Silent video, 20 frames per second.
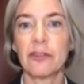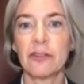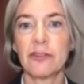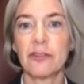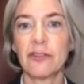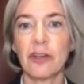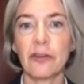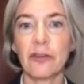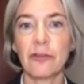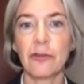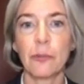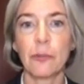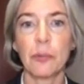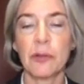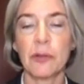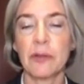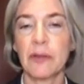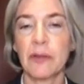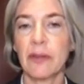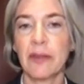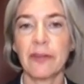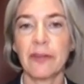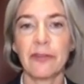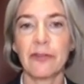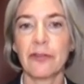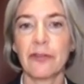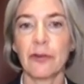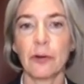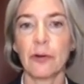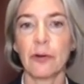
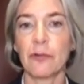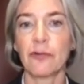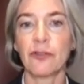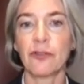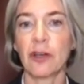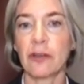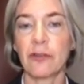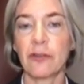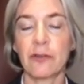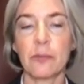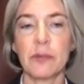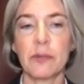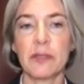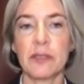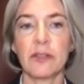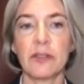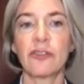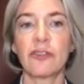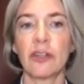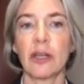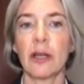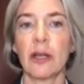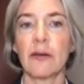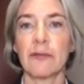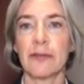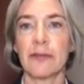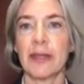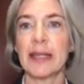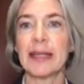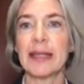juxtaposition
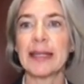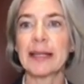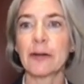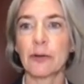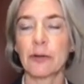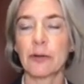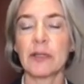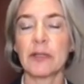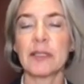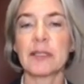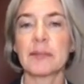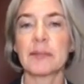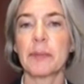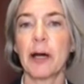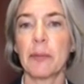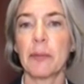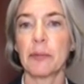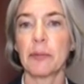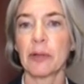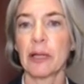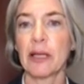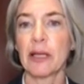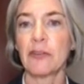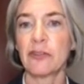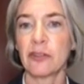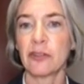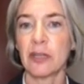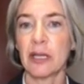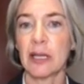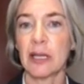of an increased
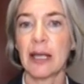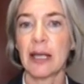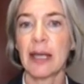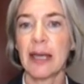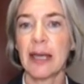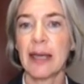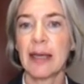population